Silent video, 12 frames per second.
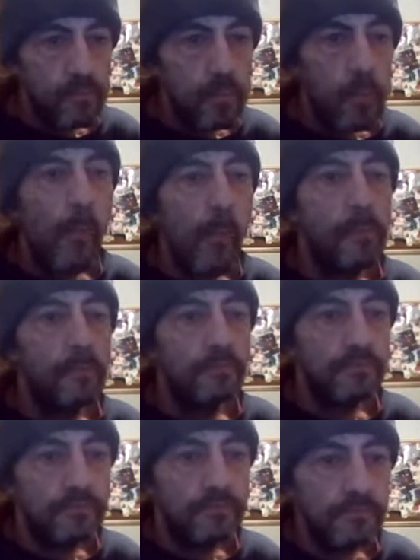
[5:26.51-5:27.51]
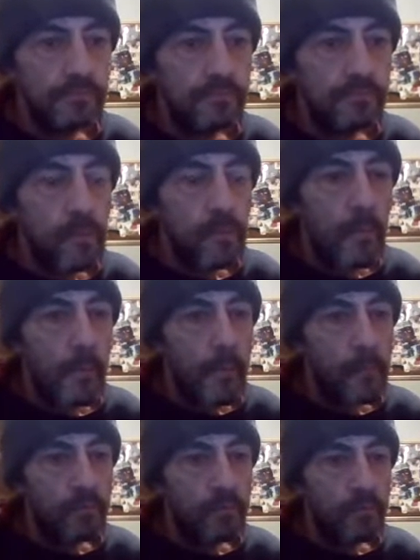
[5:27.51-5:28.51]
replenish the earth,
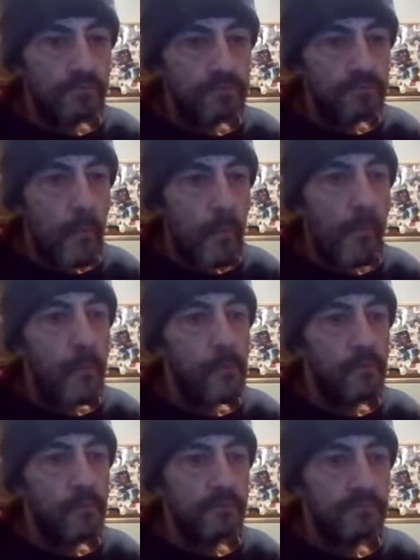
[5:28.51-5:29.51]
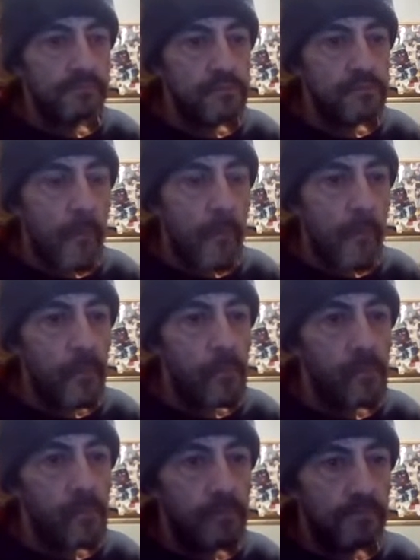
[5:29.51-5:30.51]
and a consumer takes from the earth.